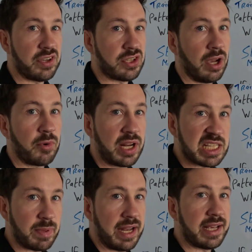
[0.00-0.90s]
So I'm going to
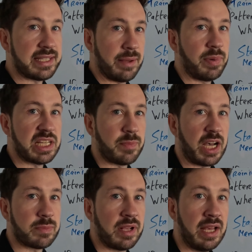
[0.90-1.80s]
explain it as simply as
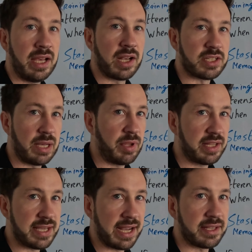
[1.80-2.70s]
possible because I'm
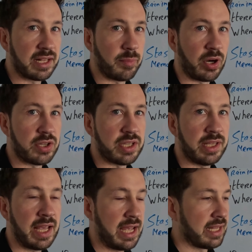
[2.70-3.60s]
not a technical
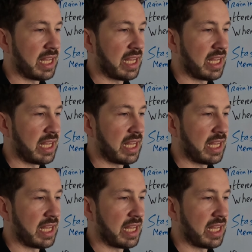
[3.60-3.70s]
person.